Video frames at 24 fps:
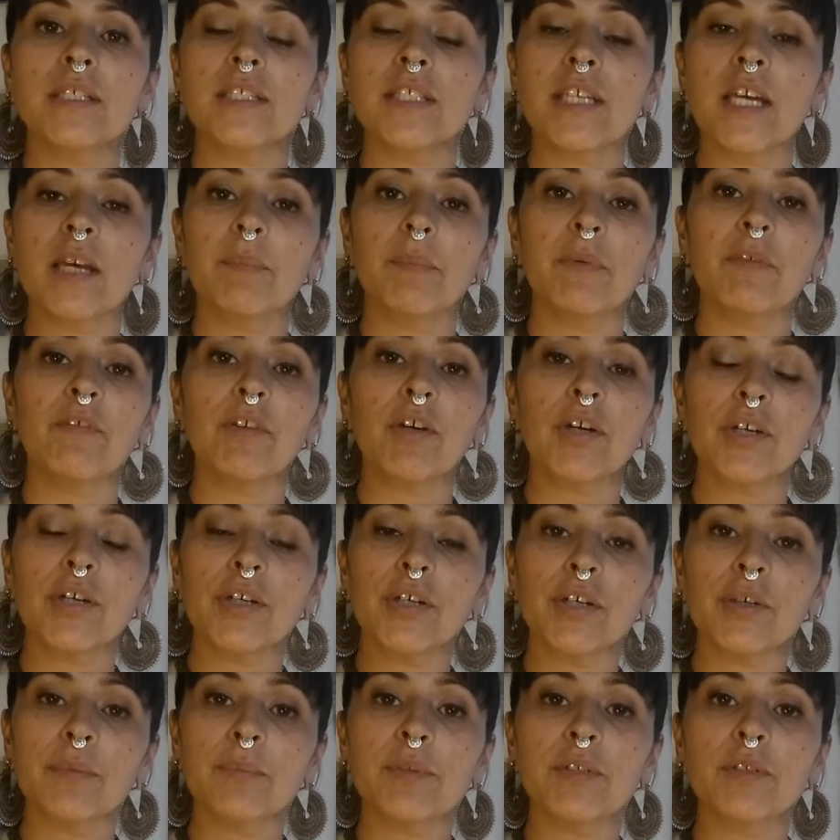type of
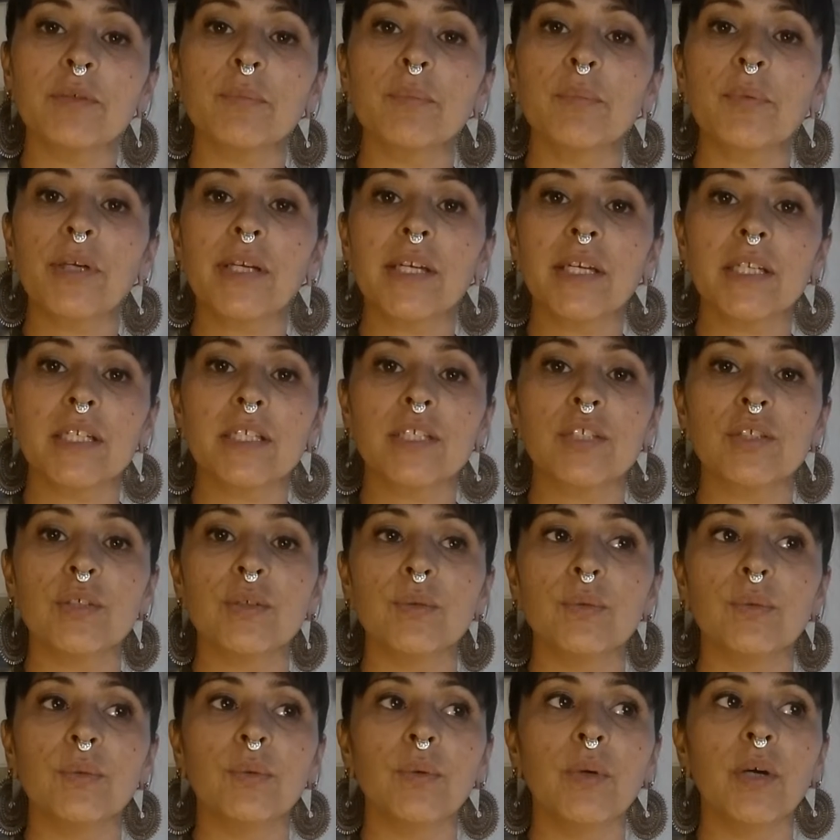herb to bring
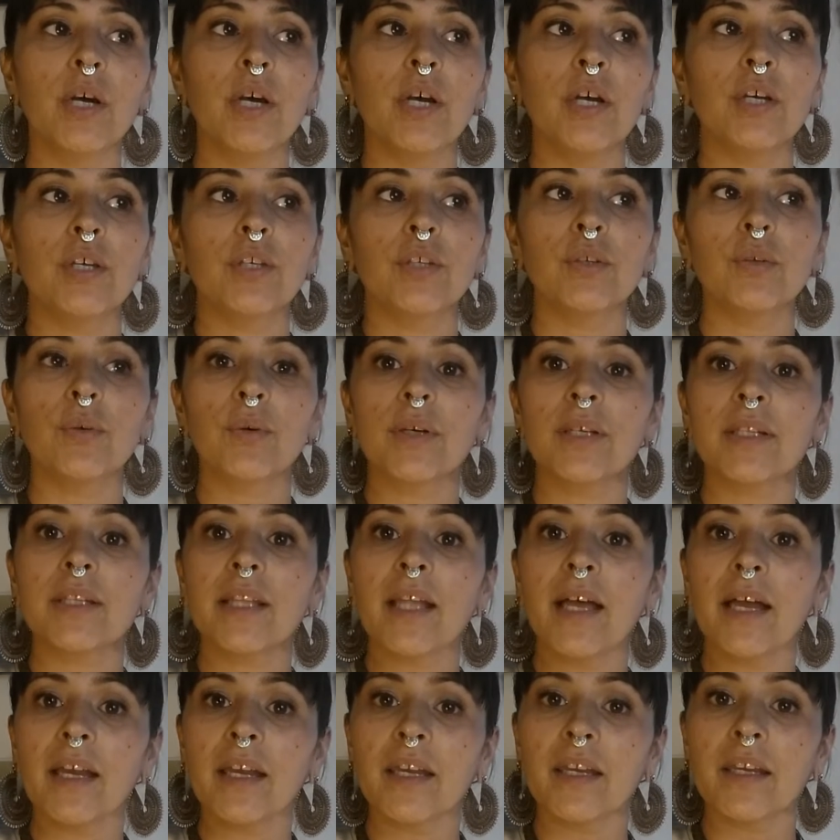into your
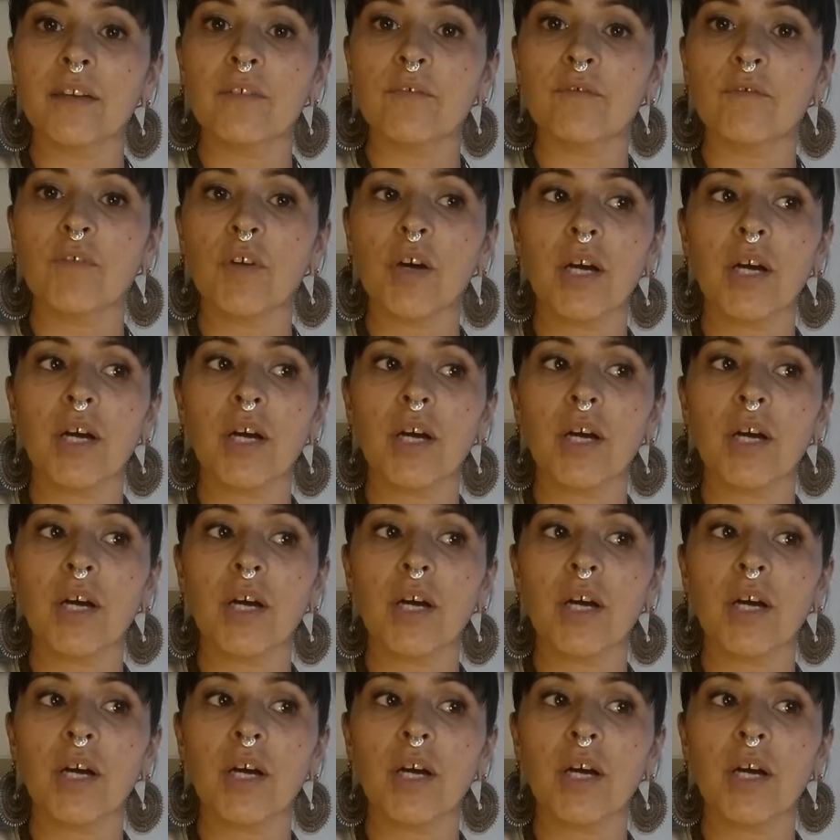life,